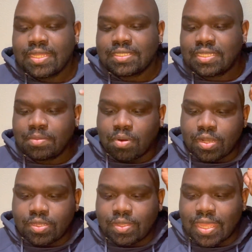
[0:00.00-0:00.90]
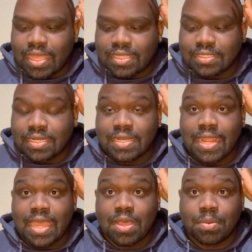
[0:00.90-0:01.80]
Tea Party, you guys.
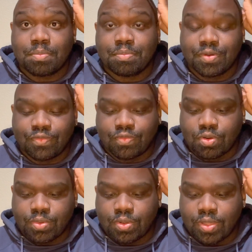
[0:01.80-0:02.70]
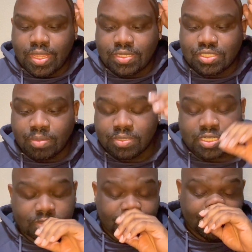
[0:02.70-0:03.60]
Now, before we go ahead and jump into
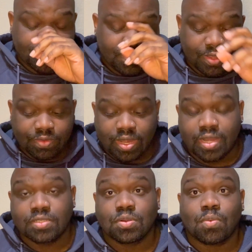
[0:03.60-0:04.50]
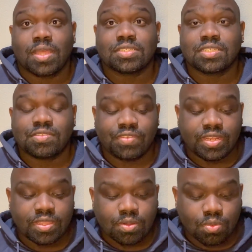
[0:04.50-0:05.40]
this review, if you guys are watching this
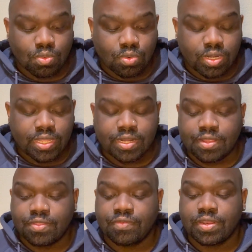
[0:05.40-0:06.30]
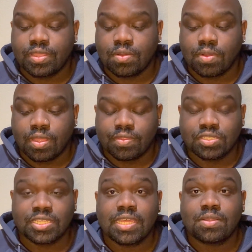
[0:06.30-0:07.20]
video or any other video on the
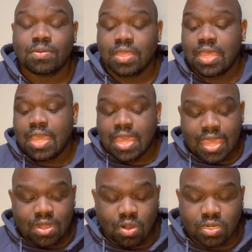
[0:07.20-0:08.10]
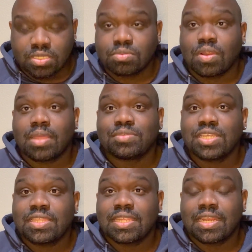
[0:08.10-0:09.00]
channel and aren't subscribed
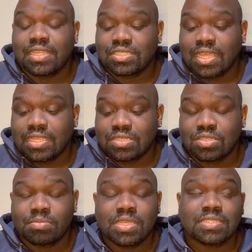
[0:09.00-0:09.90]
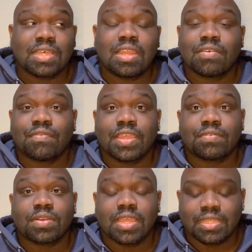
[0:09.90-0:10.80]
yet, then I need you guys to do me a solid
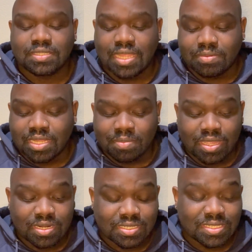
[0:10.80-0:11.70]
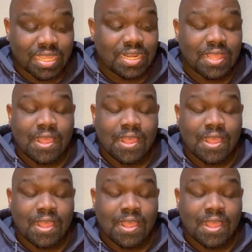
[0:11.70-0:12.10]
favor and stop taking me out on this date